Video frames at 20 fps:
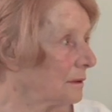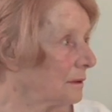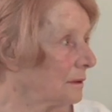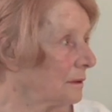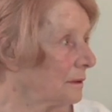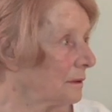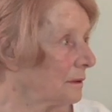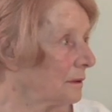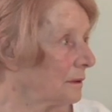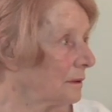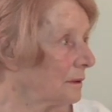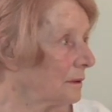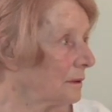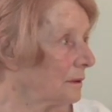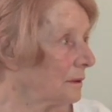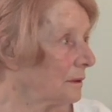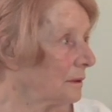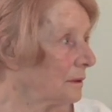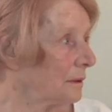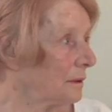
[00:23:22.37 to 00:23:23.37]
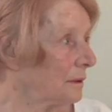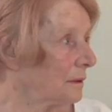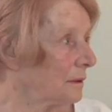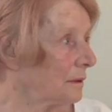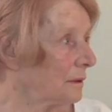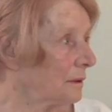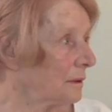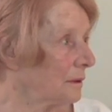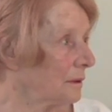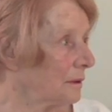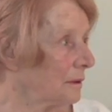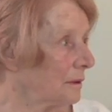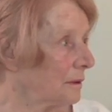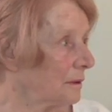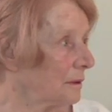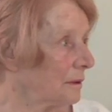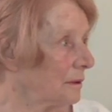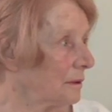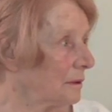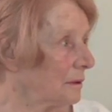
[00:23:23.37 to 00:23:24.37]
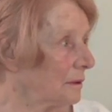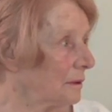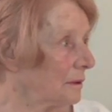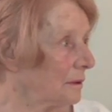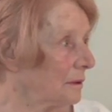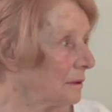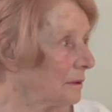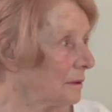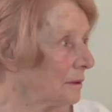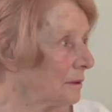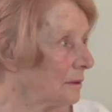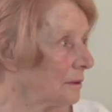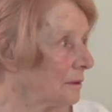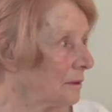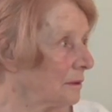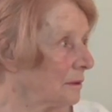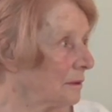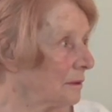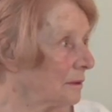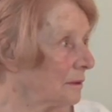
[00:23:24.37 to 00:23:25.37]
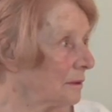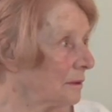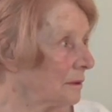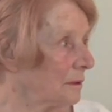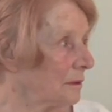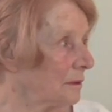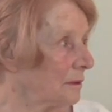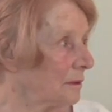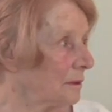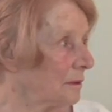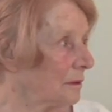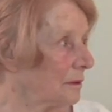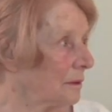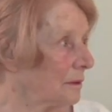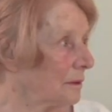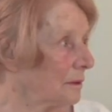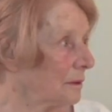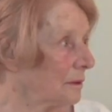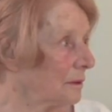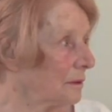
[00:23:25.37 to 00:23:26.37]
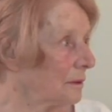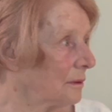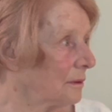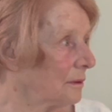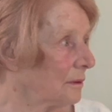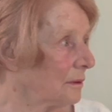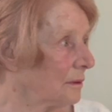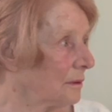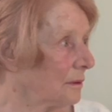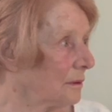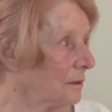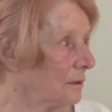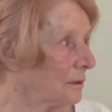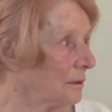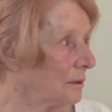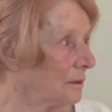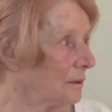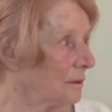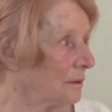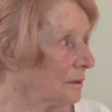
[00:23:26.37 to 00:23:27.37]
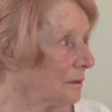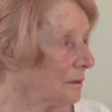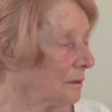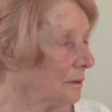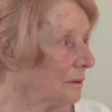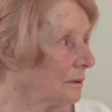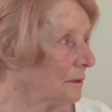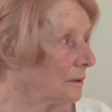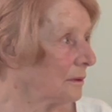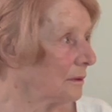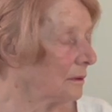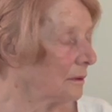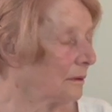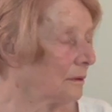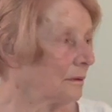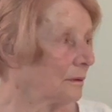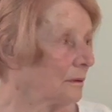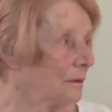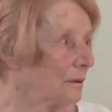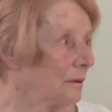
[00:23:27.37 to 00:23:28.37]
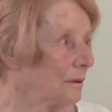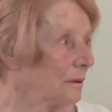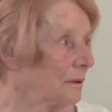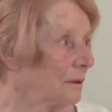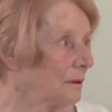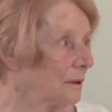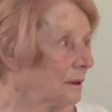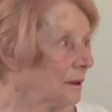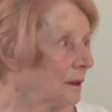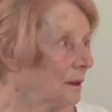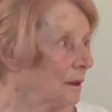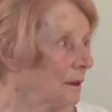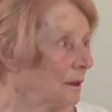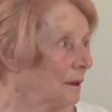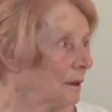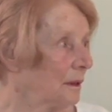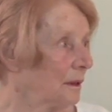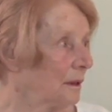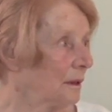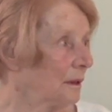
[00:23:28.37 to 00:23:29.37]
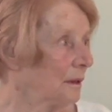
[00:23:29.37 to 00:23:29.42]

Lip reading: (silent)